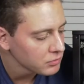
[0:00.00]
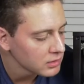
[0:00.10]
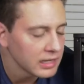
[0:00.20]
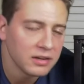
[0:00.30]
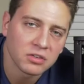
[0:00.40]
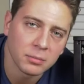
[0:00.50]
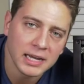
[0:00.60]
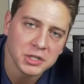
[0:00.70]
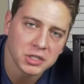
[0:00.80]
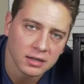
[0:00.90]
The
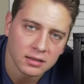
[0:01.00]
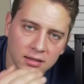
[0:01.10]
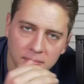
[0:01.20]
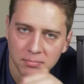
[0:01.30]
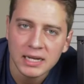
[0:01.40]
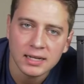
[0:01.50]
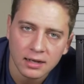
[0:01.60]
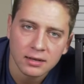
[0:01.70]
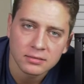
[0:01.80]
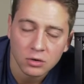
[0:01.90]
information, the media,